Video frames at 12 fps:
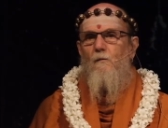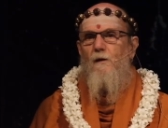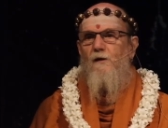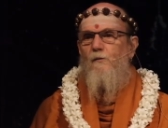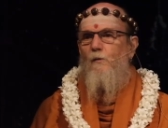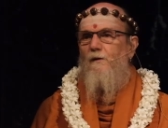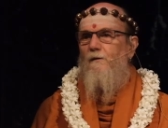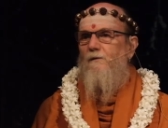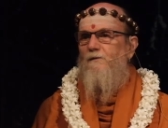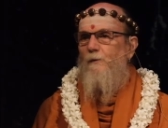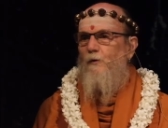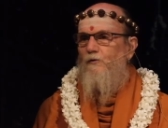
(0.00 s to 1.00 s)
that's what
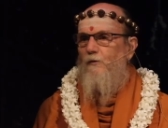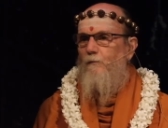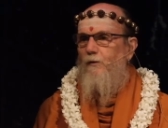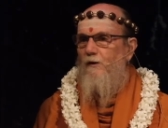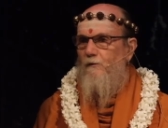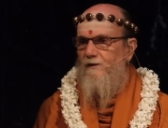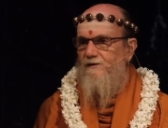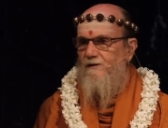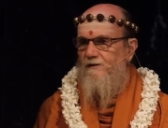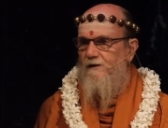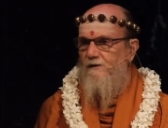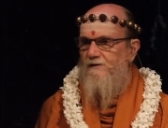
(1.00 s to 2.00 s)
spiritual progress
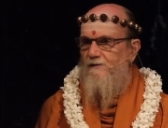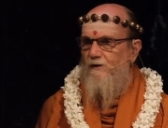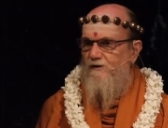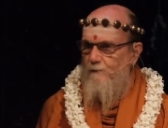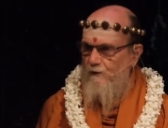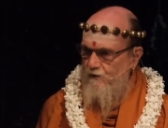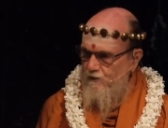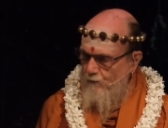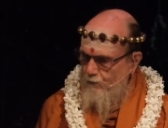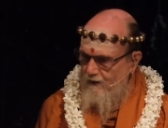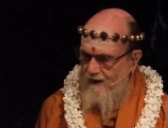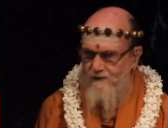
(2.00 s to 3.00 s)
is. That's what spiritual
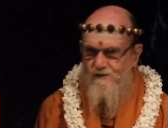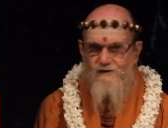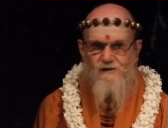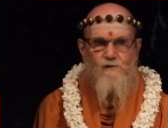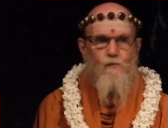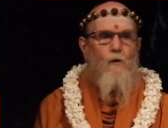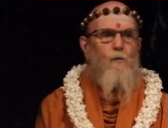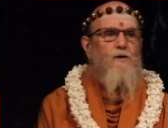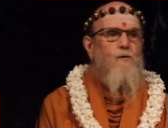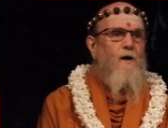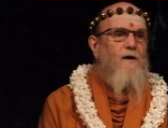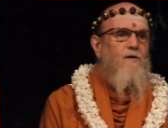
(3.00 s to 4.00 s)
practice is for. We're
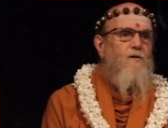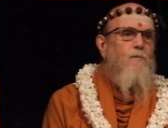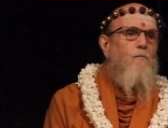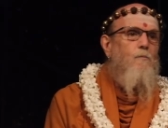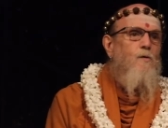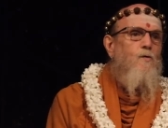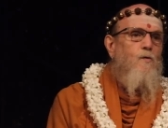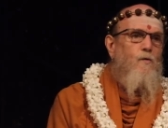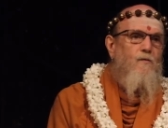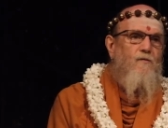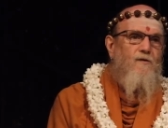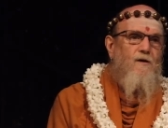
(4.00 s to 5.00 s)
trying to
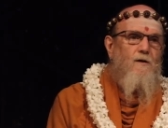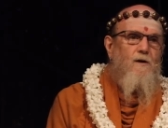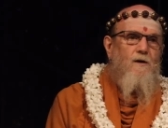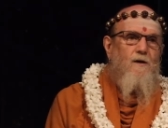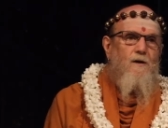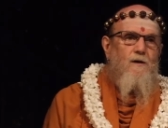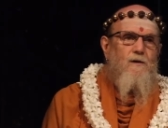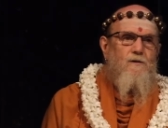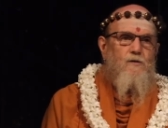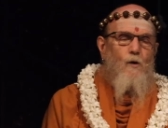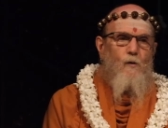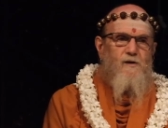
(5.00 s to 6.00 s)
move.
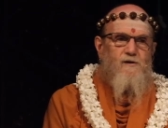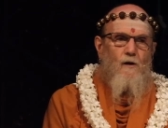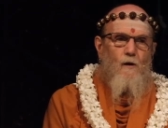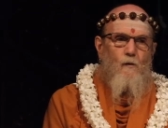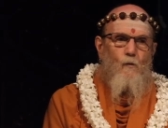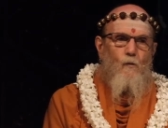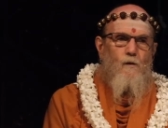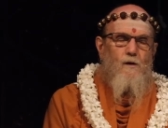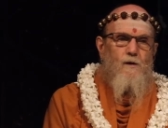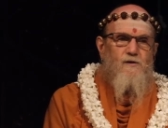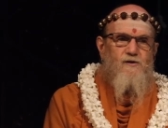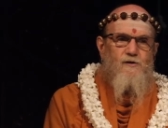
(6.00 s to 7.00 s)
So we start
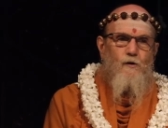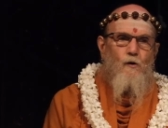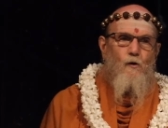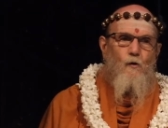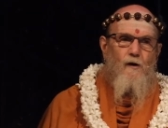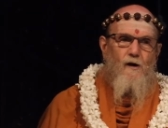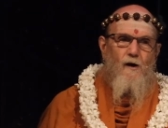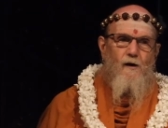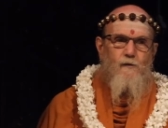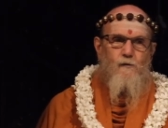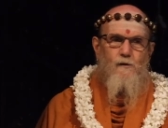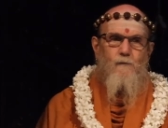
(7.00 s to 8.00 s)
0 and
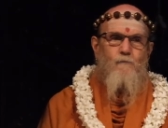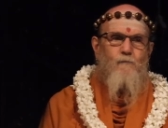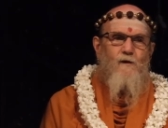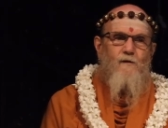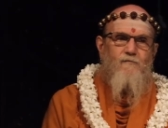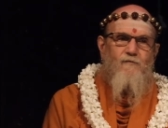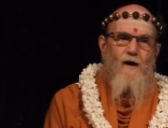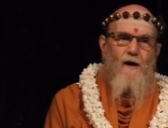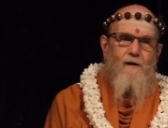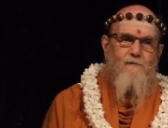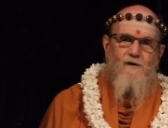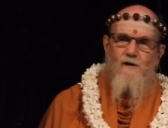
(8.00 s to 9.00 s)
100,
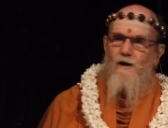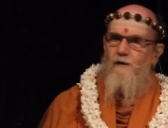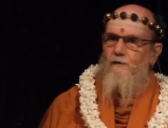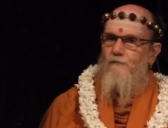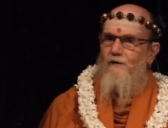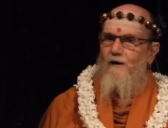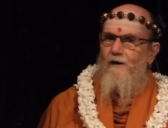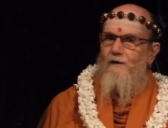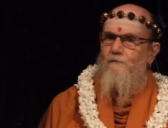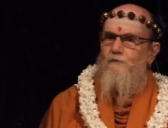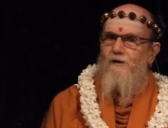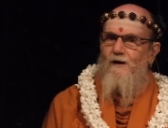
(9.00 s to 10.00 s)
5 and 95,
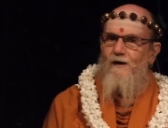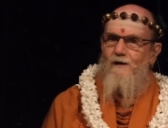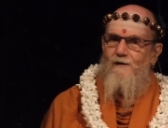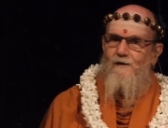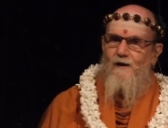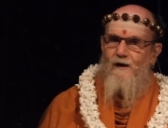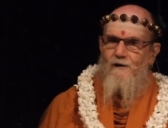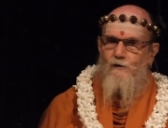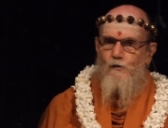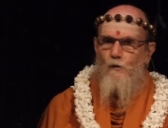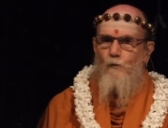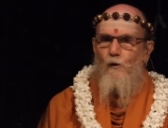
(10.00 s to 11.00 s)
10 and 90, so